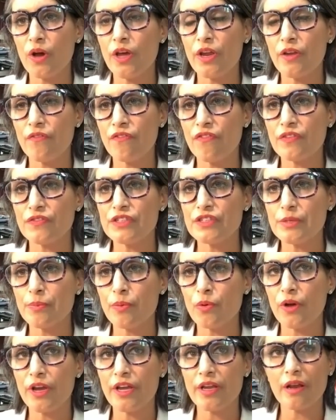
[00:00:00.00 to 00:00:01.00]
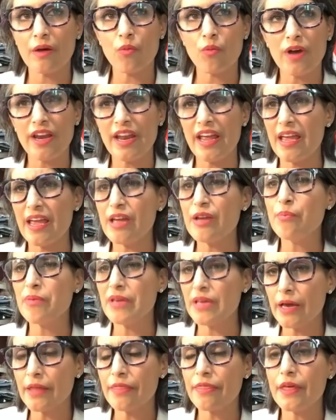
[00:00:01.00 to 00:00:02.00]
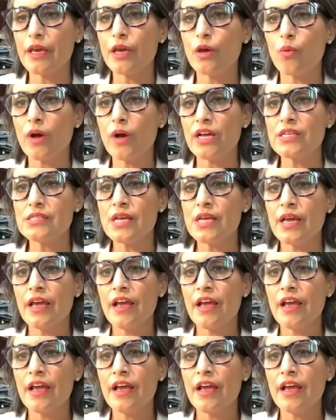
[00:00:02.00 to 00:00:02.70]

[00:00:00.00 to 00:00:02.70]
and 50.1A and B, I think it was,